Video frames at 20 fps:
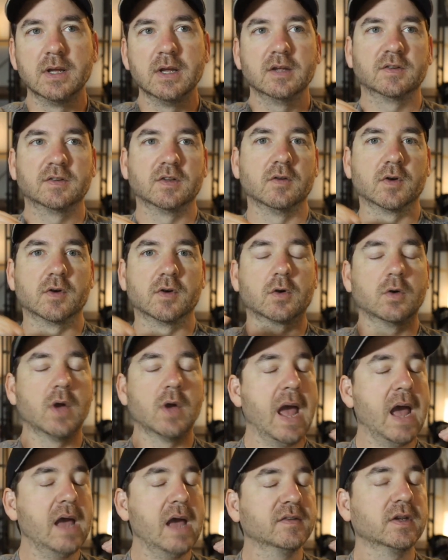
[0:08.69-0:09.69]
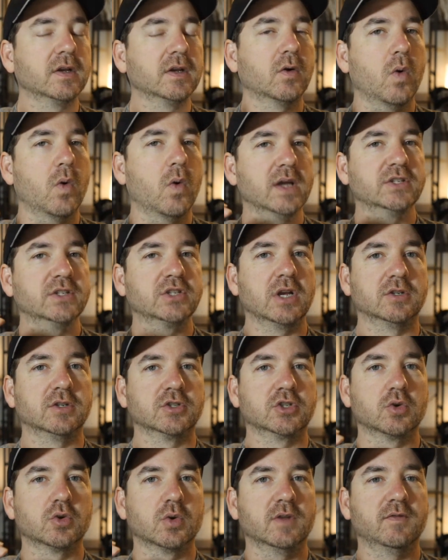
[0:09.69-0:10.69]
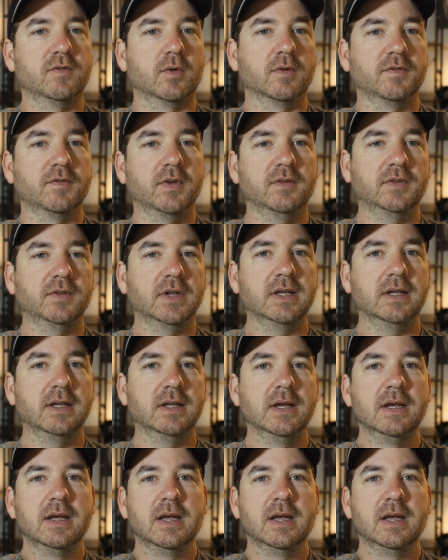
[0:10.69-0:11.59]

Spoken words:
Silver hasn't quite challenged 2450.